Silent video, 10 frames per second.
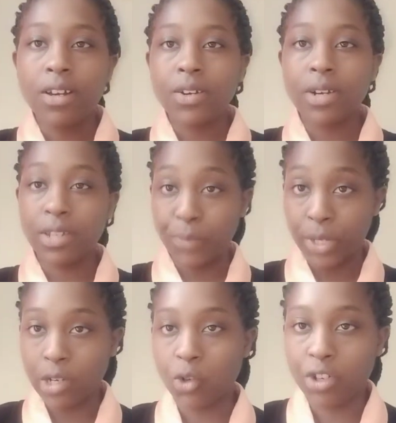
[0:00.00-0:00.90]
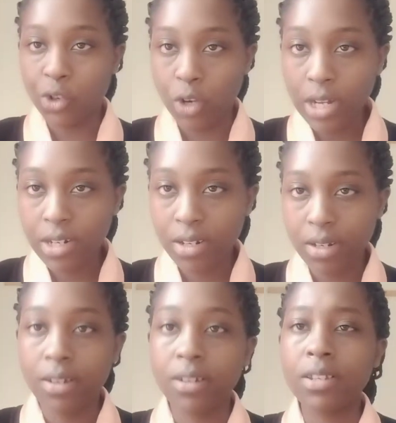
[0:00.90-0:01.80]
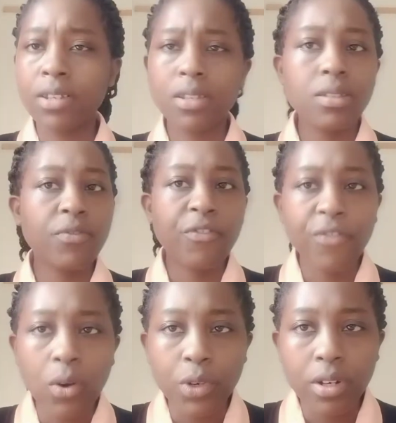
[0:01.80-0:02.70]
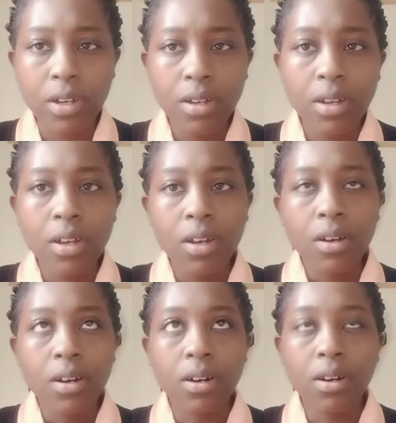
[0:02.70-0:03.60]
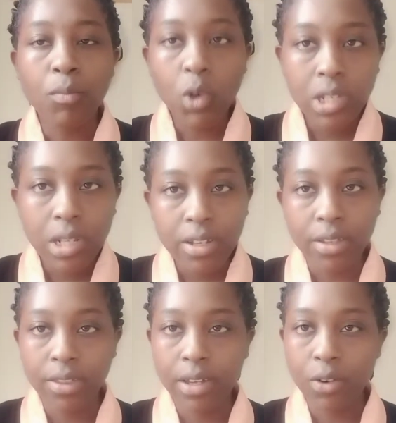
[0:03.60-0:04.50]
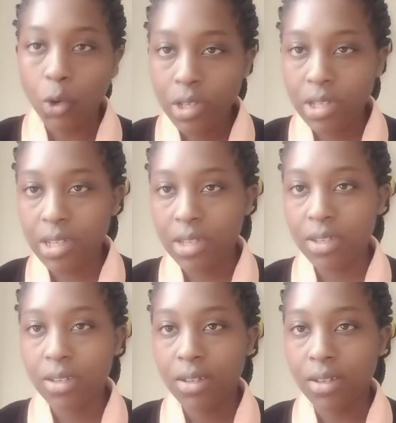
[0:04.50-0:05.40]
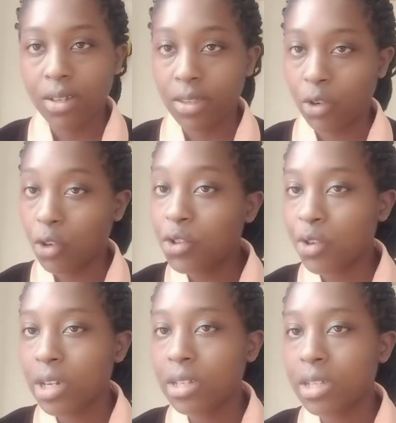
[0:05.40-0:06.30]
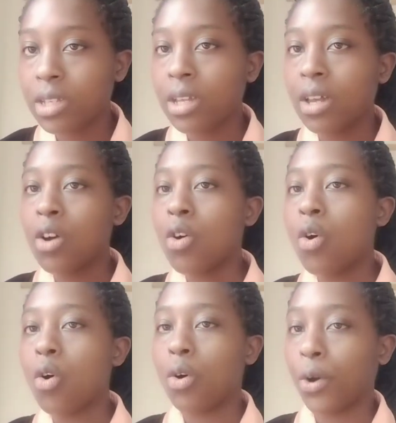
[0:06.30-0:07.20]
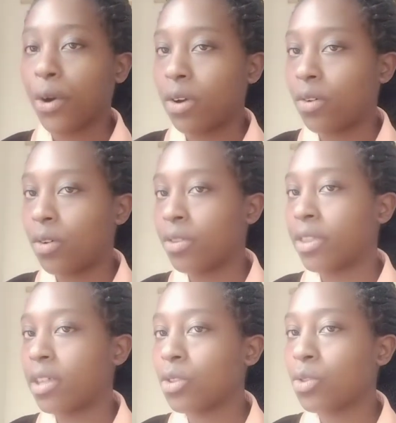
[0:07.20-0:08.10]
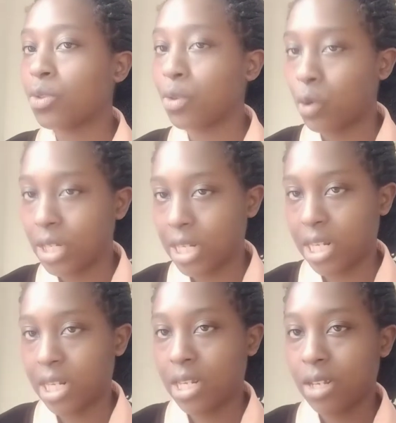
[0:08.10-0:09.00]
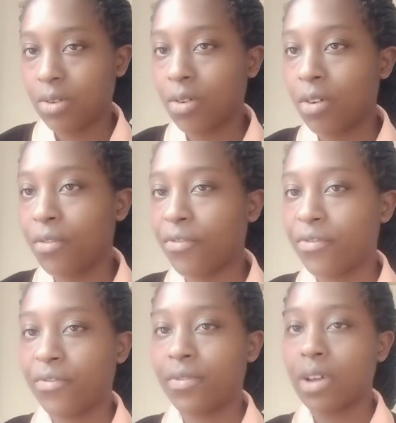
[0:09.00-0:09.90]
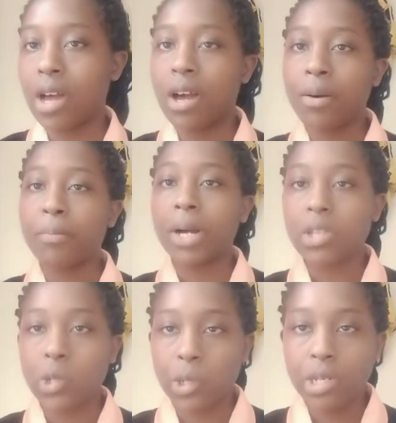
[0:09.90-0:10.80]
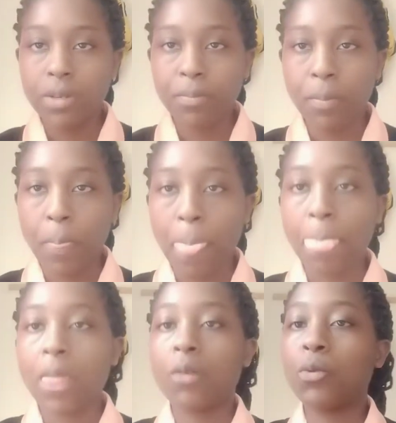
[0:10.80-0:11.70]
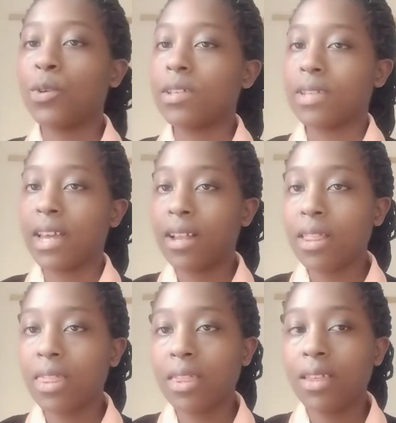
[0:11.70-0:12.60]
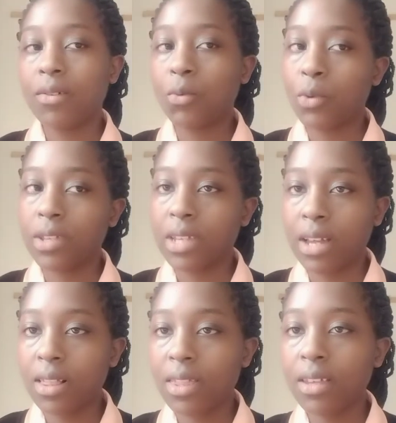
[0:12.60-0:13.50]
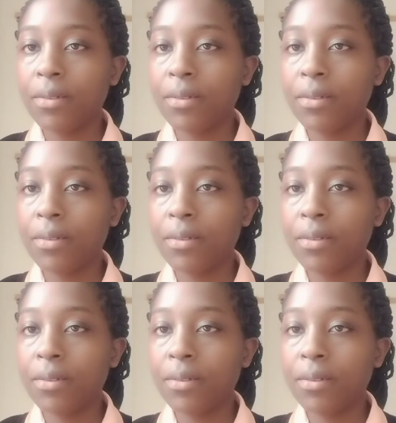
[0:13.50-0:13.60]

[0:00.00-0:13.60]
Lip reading: respiratory tract. It's found mostly in the nose, in the nostrils, or on the throat of a person who is healthy.